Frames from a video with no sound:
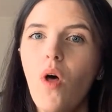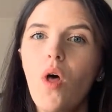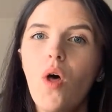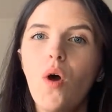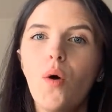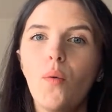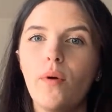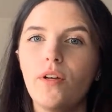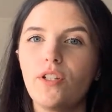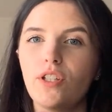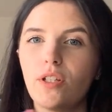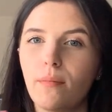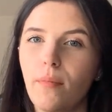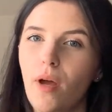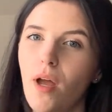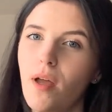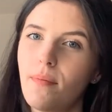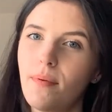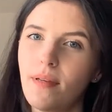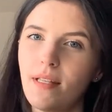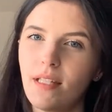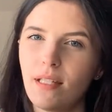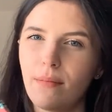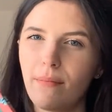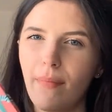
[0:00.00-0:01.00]
which I'm hoping
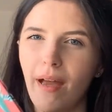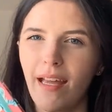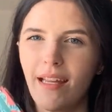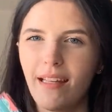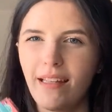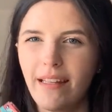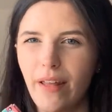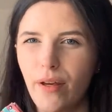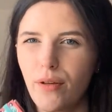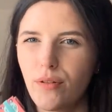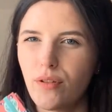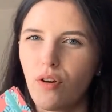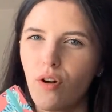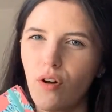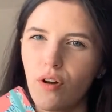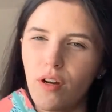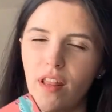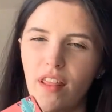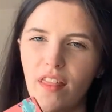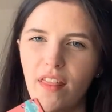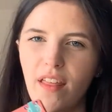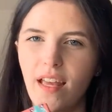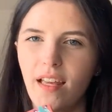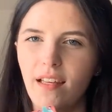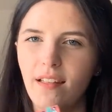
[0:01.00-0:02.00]
to make those kind of
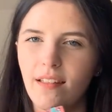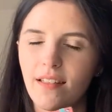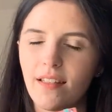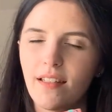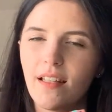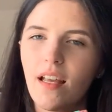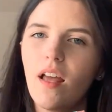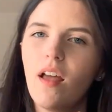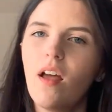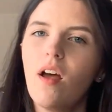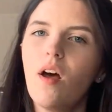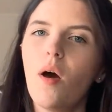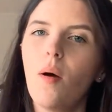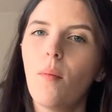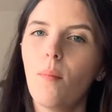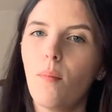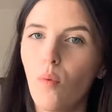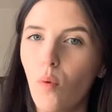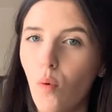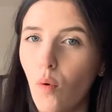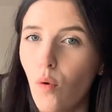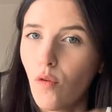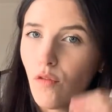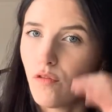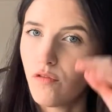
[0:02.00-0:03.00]
things
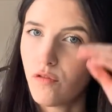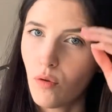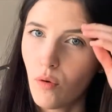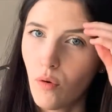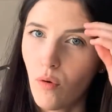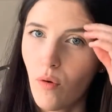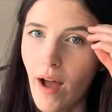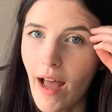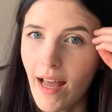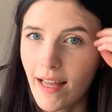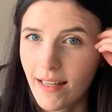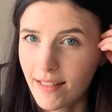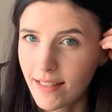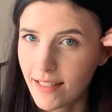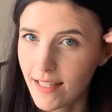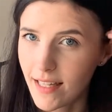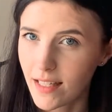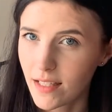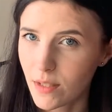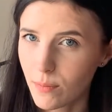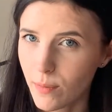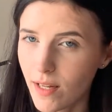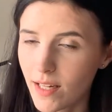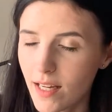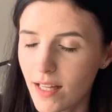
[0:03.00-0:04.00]
more for Etsy as
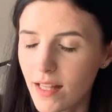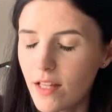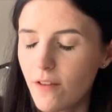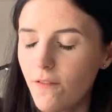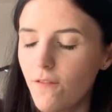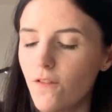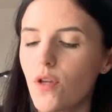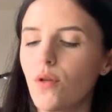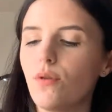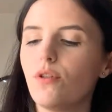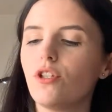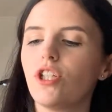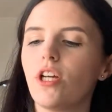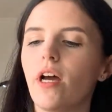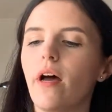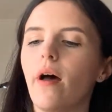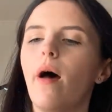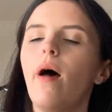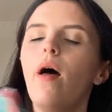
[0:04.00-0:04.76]
well in the future.